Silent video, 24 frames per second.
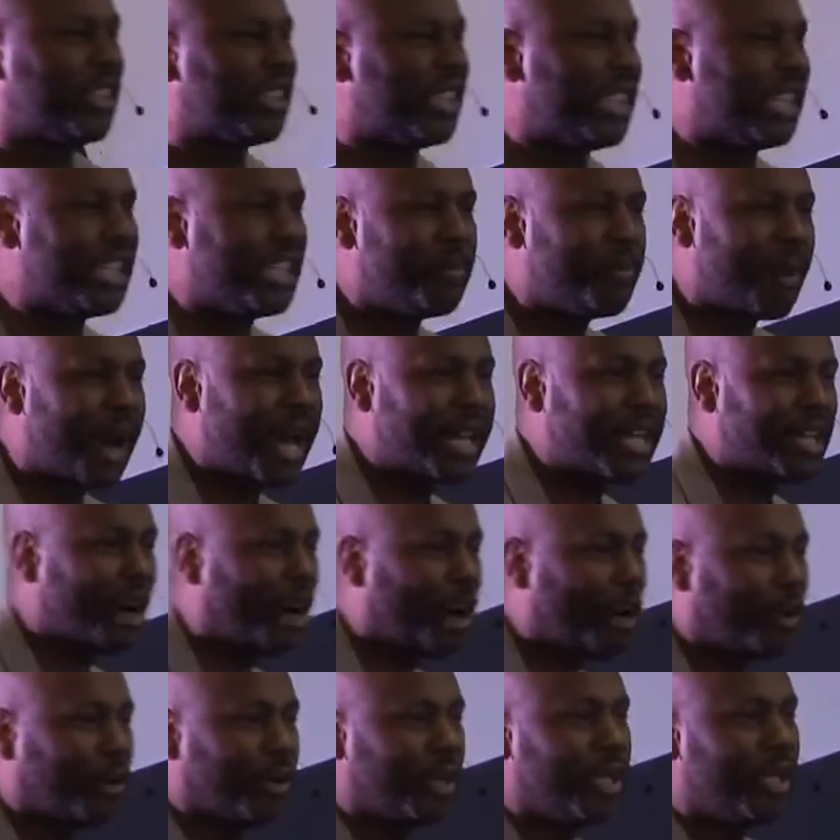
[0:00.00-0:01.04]
to see anybody
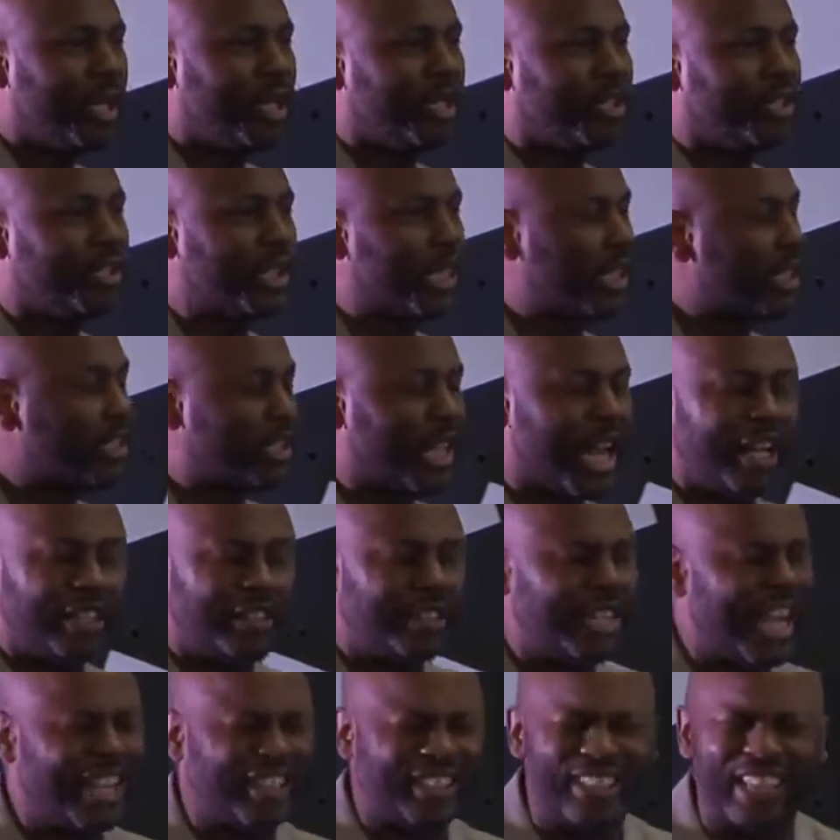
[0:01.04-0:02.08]
hurt. She, that's,
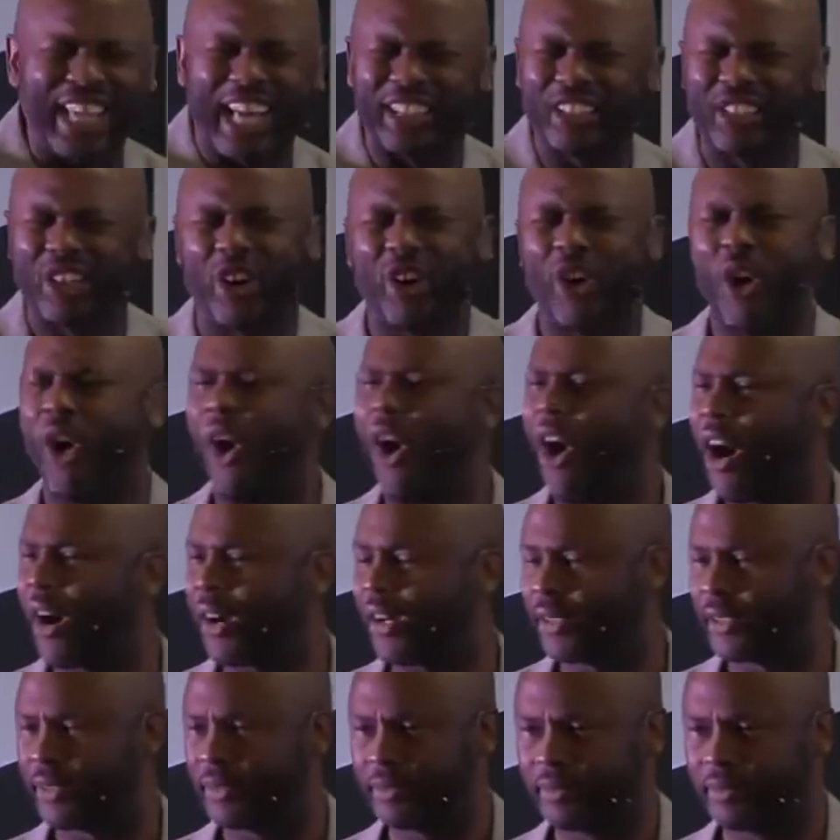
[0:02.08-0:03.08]
that's, that's her heart.